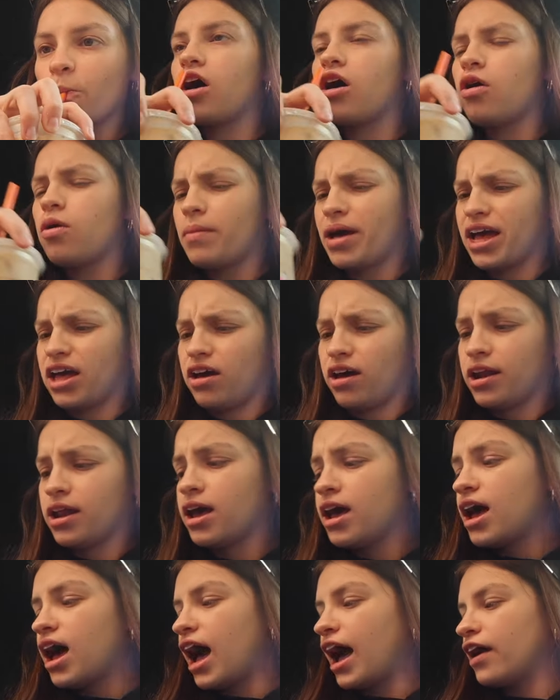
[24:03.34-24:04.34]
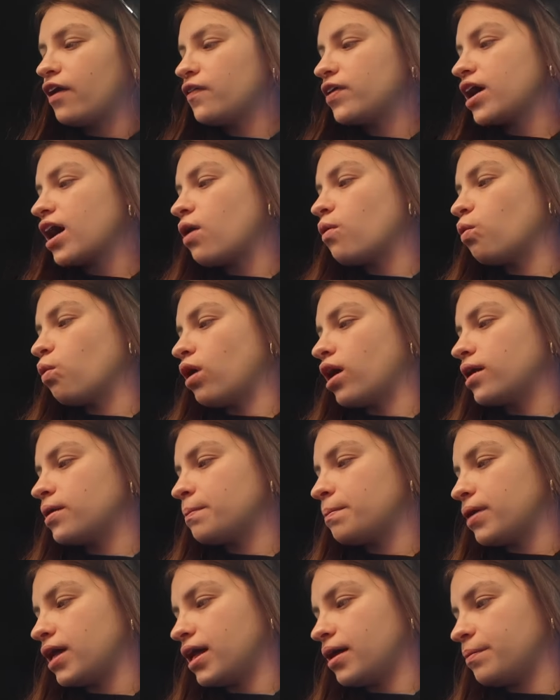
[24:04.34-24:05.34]
oh my god i only got
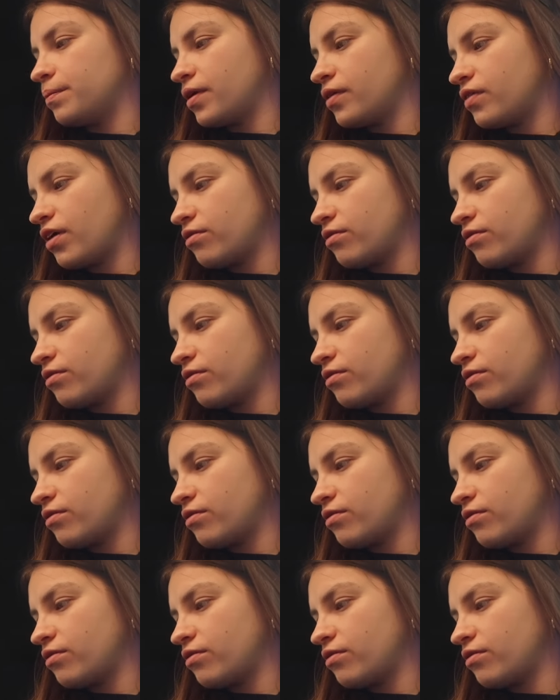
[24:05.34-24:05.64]
one pump of